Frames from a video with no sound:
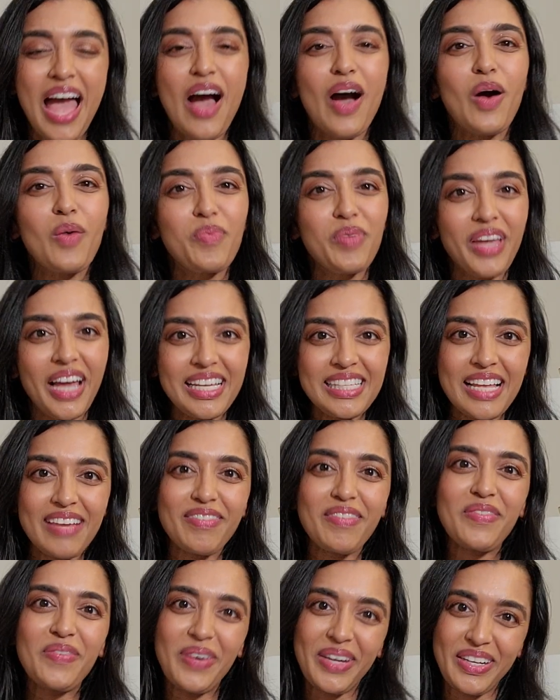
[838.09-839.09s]
Hope you guys have
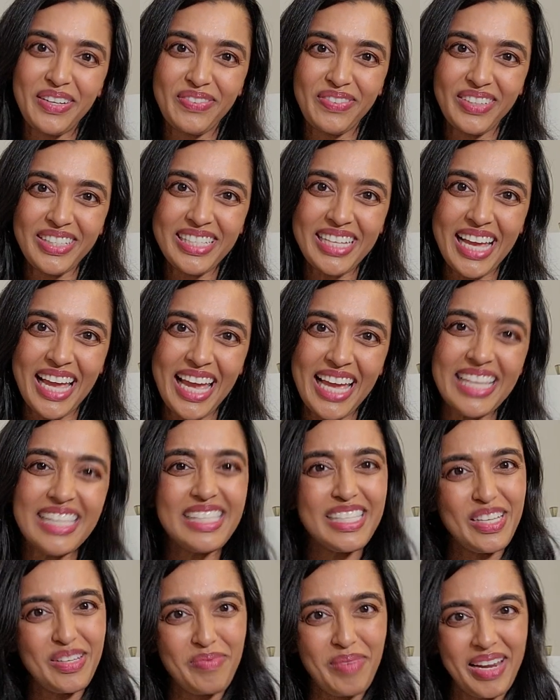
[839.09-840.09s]
a wonderful day.
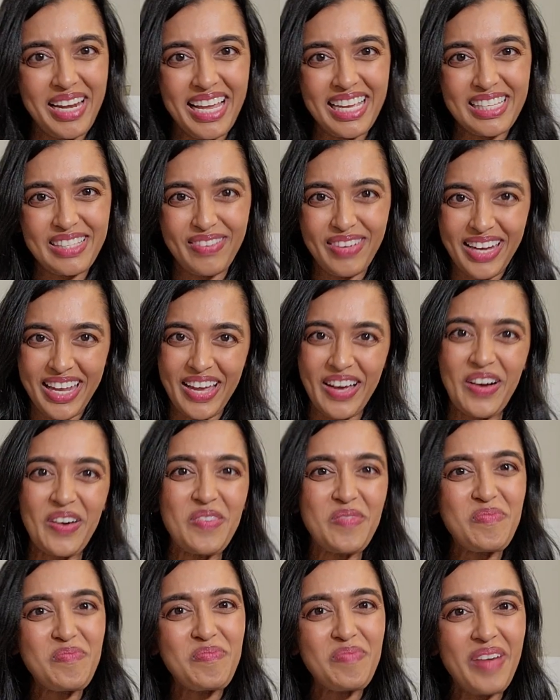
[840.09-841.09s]
See you in my next video.
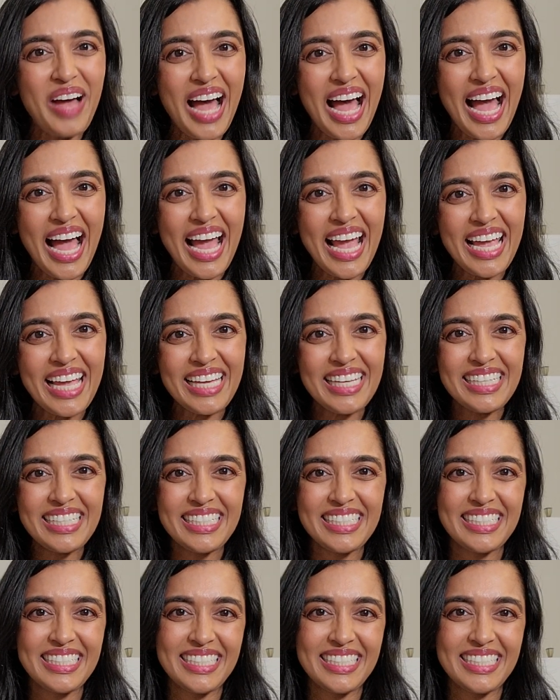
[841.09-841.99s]
Bye!